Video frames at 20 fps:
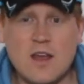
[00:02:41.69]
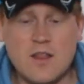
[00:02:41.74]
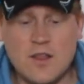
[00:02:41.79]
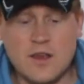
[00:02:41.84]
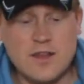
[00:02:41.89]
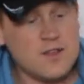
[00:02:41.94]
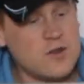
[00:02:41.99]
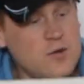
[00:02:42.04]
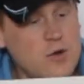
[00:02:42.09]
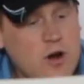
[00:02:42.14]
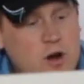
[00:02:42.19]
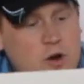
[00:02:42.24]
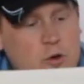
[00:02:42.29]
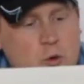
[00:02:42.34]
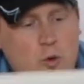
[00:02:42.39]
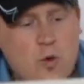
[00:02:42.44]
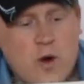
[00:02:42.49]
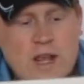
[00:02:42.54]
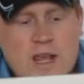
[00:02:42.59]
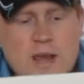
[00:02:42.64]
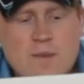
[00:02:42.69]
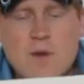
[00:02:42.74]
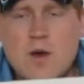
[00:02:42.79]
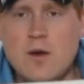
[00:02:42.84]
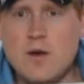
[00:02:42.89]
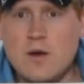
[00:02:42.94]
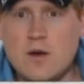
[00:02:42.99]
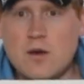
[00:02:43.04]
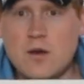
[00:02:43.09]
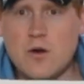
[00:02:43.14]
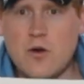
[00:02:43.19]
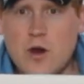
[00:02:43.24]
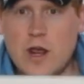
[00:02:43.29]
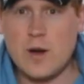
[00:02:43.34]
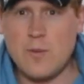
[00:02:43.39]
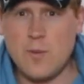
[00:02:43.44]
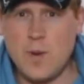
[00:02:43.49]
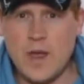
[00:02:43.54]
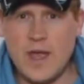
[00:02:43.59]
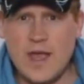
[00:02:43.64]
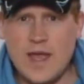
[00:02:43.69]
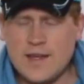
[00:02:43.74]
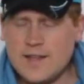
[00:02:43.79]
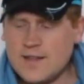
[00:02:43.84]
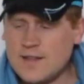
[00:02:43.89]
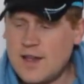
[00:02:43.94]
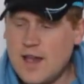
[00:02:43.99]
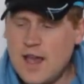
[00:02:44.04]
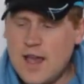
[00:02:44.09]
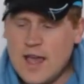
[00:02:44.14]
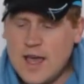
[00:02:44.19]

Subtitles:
these are a cream cricket pant,